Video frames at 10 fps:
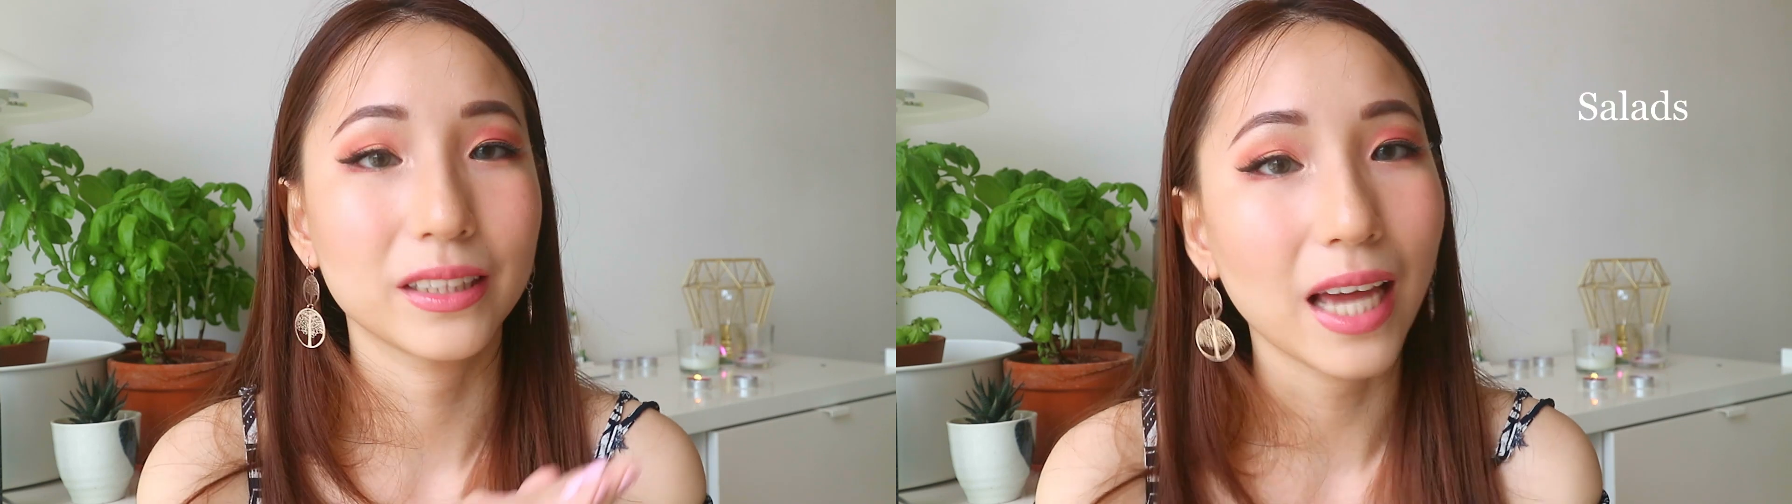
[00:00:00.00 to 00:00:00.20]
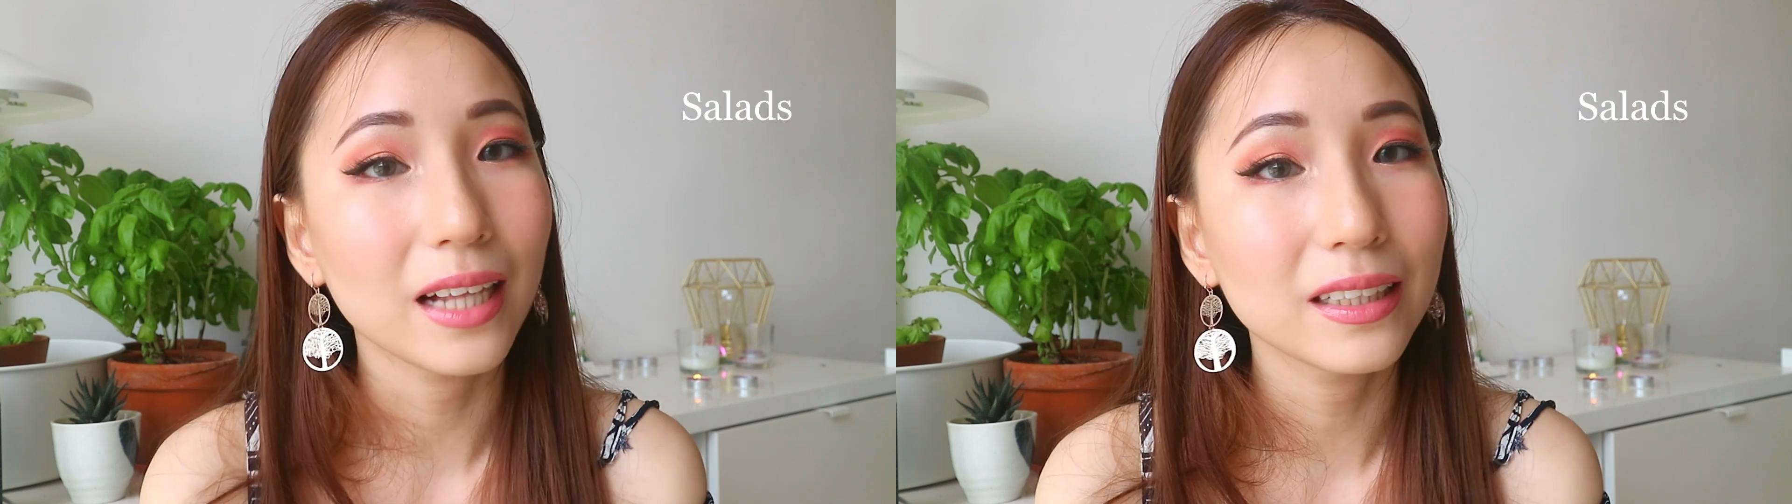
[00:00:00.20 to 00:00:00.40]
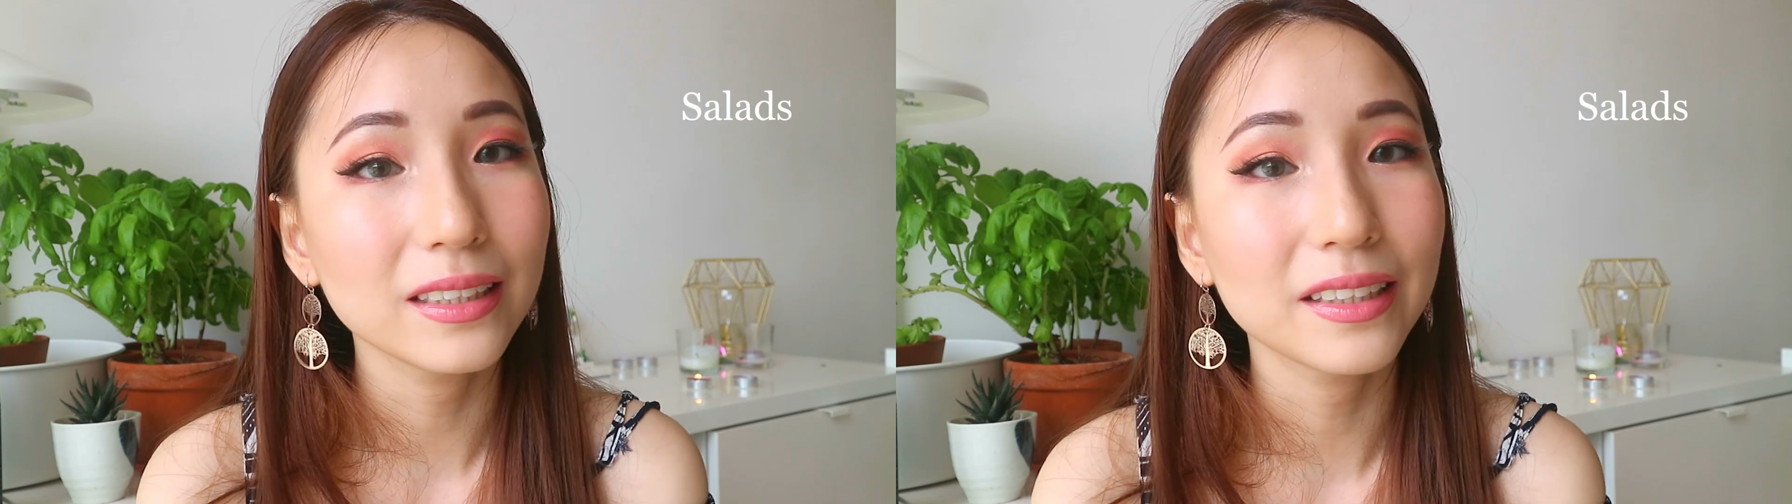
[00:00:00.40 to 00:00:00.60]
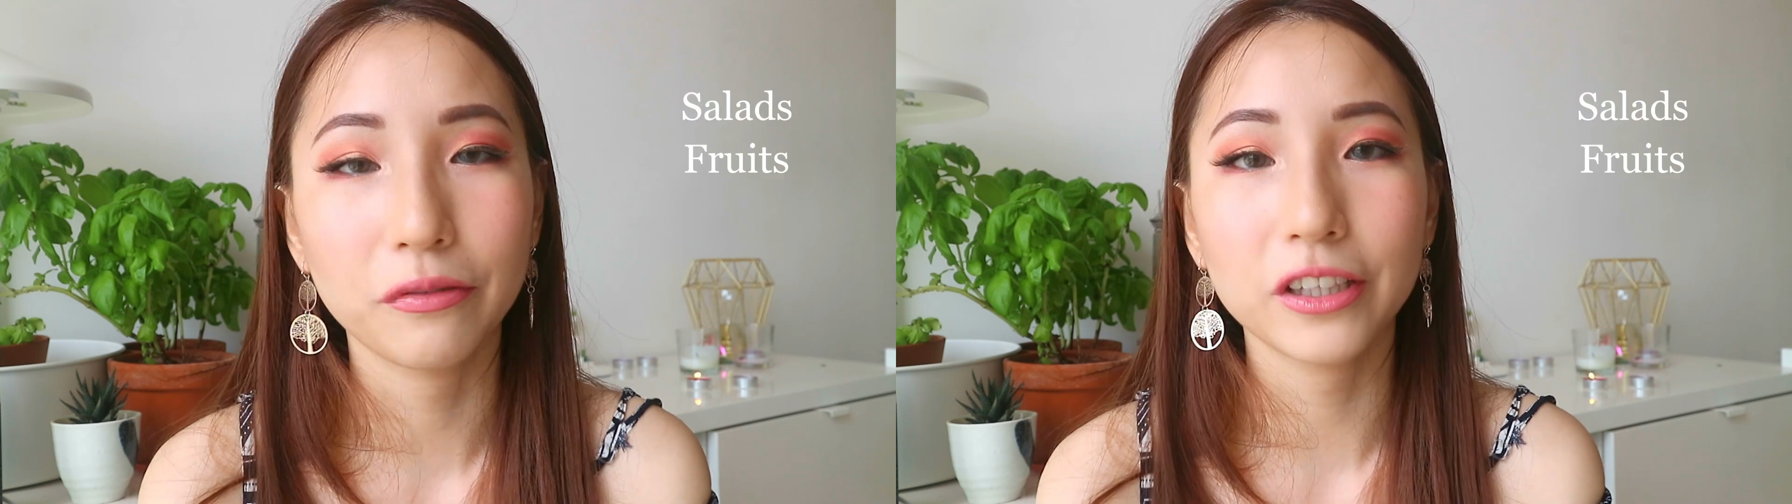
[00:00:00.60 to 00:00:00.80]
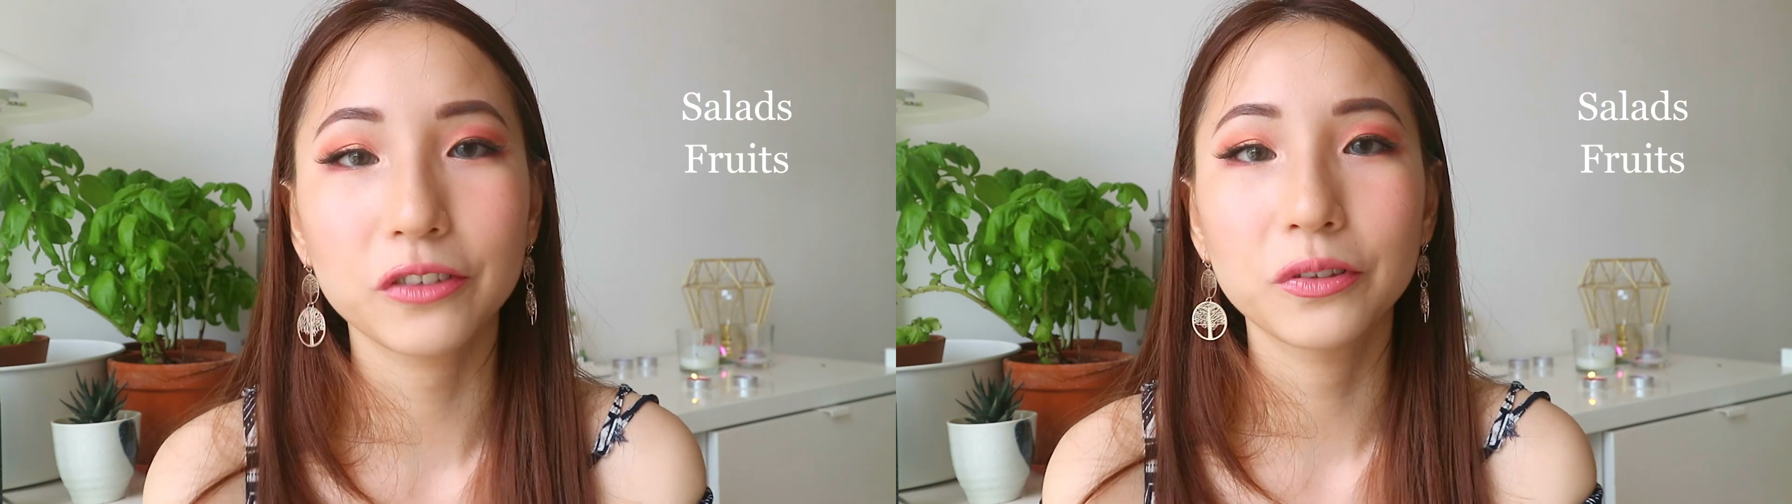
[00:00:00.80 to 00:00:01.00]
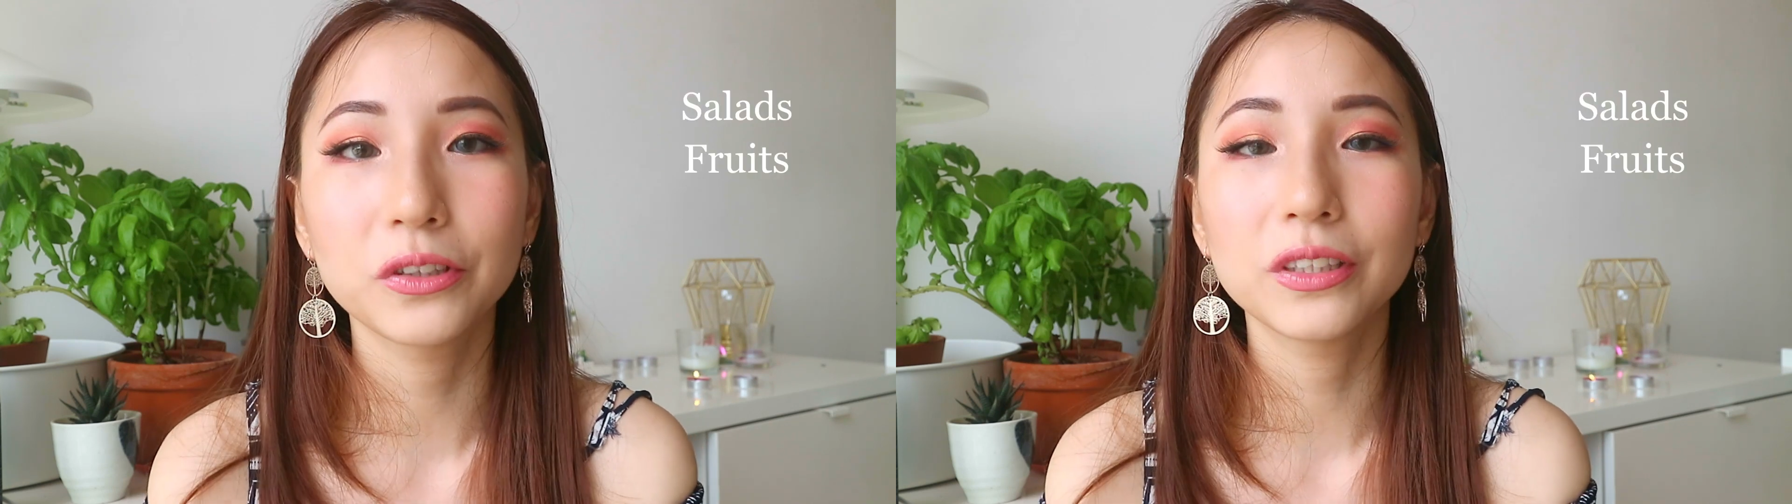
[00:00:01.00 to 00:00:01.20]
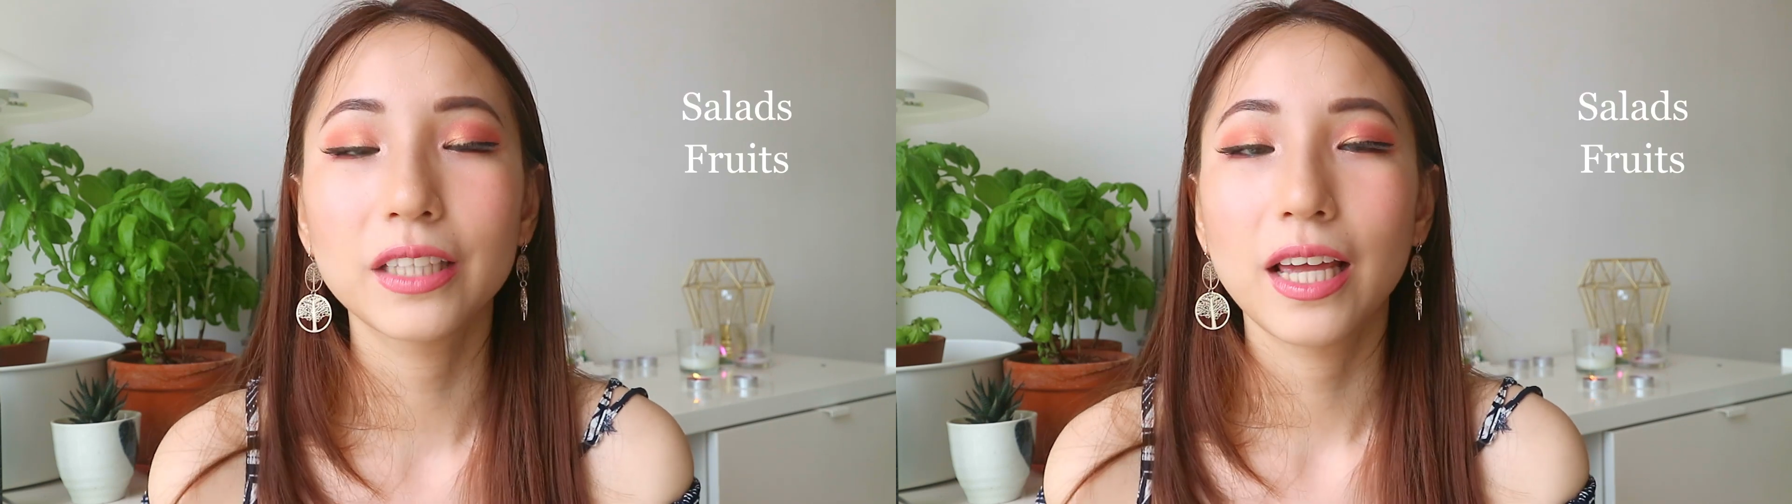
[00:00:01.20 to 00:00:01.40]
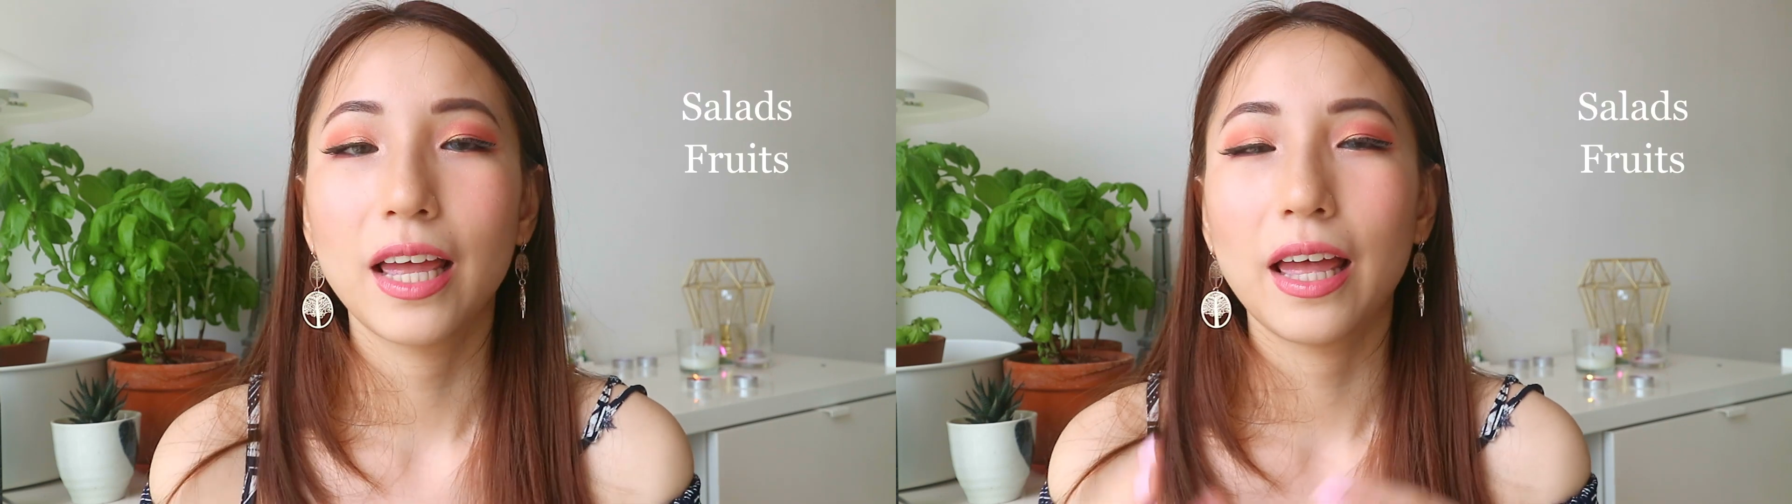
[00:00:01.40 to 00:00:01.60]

salad, fresh fruits,